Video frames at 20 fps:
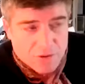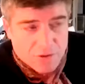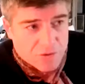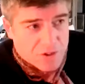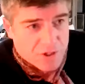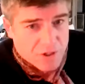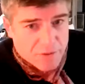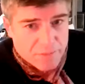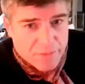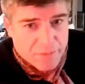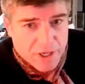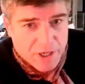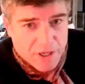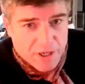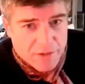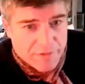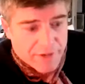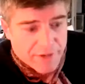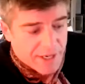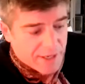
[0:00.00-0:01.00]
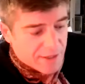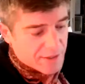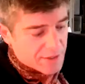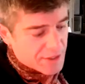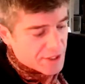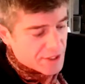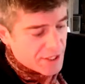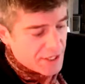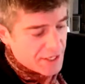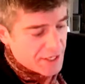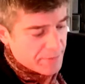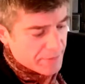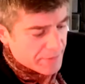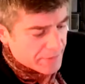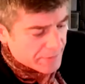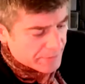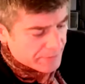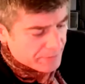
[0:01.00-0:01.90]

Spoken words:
also part of our team.